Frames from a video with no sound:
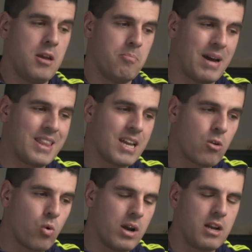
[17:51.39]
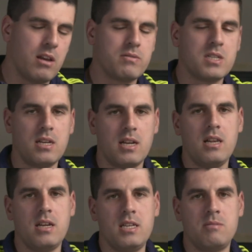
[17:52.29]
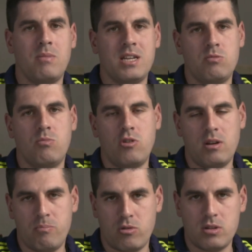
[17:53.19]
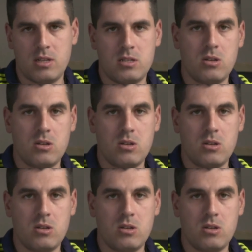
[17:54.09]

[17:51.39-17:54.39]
but the quality of signal is much more important.